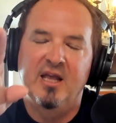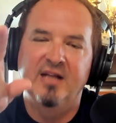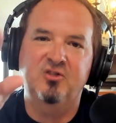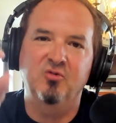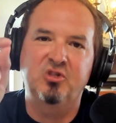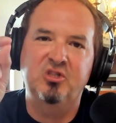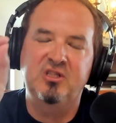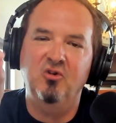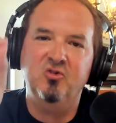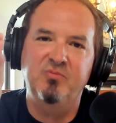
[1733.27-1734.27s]
it's those
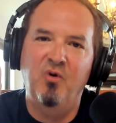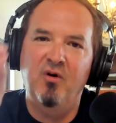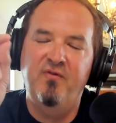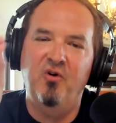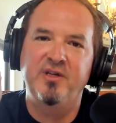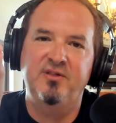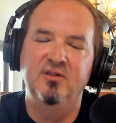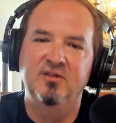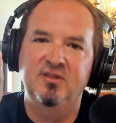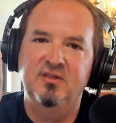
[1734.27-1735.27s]
still small
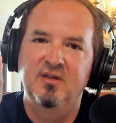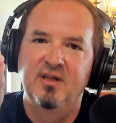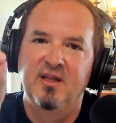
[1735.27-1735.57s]
voices